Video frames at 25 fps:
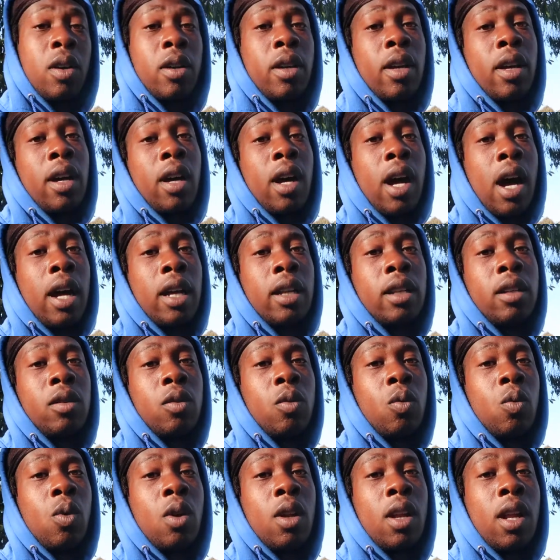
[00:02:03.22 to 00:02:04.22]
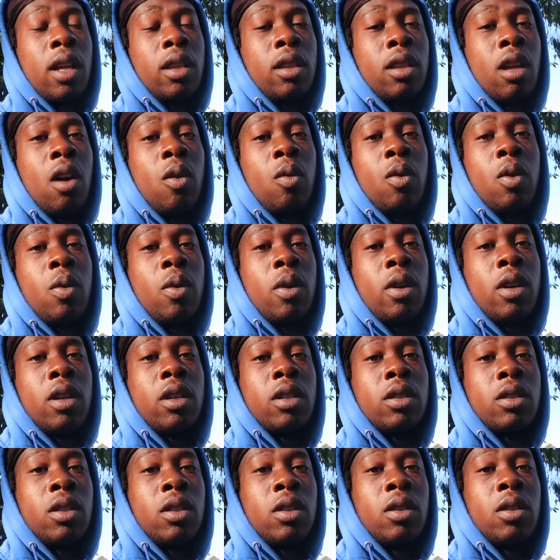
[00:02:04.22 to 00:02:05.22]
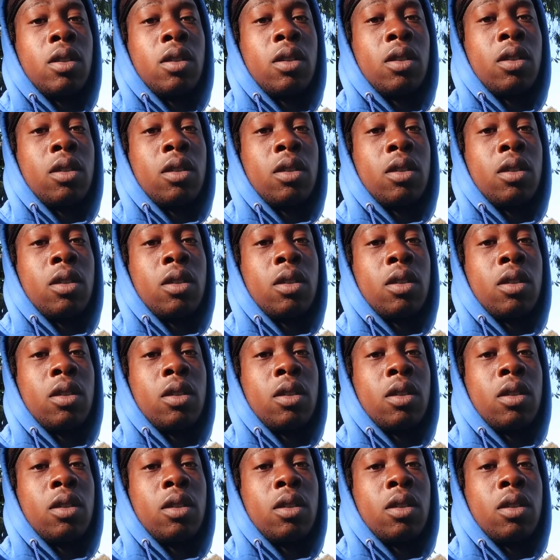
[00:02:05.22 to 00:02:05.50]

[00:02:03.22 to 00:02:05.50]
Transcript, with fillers: Oh yeah. I, well, I thought we were. So.